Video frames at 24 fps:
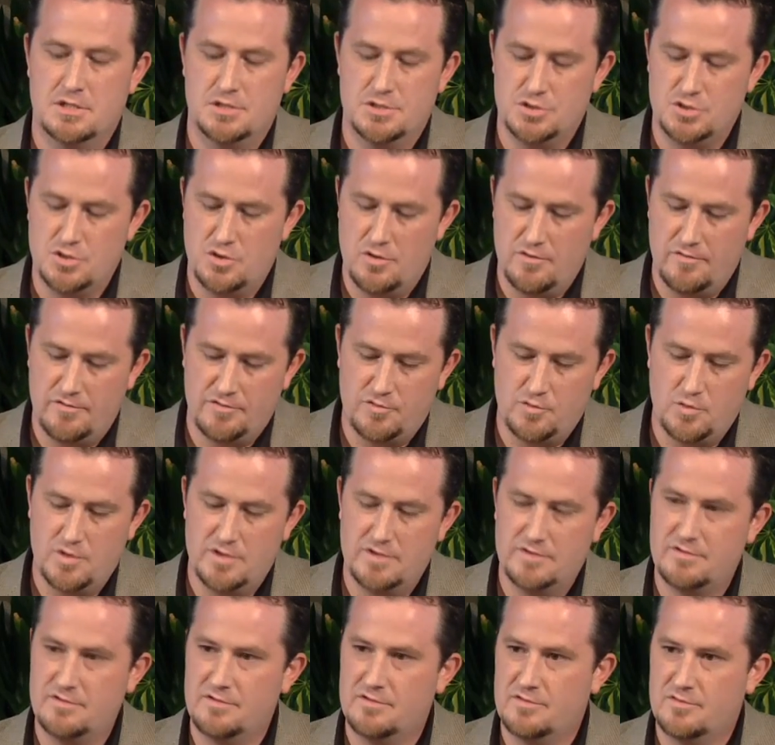Jehovah's
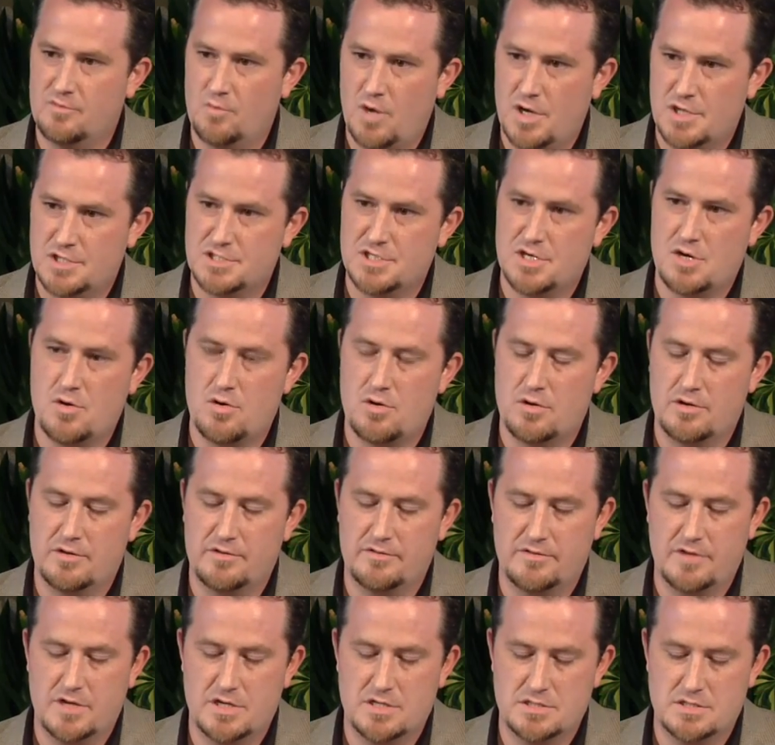Witnesses, Watchtower
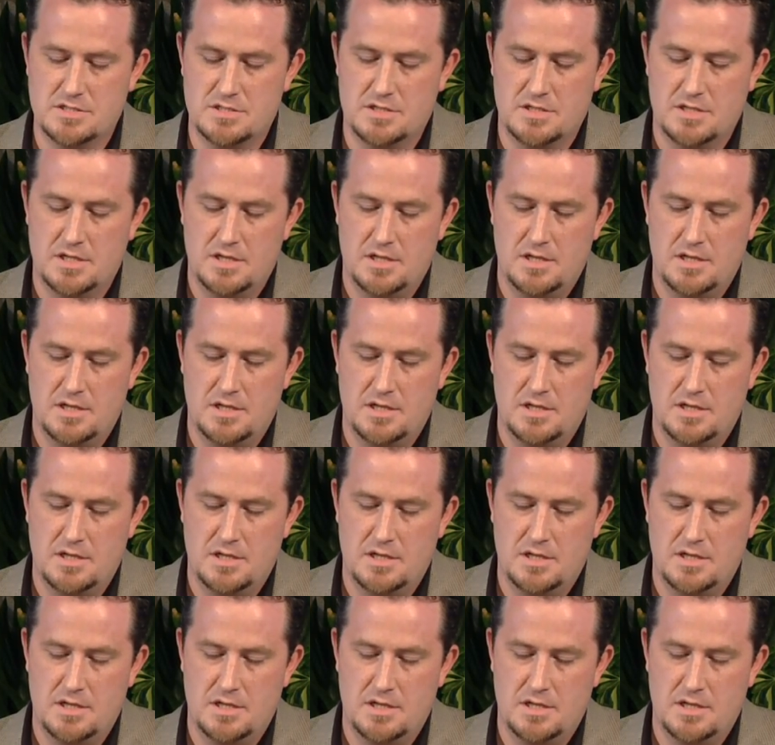organization,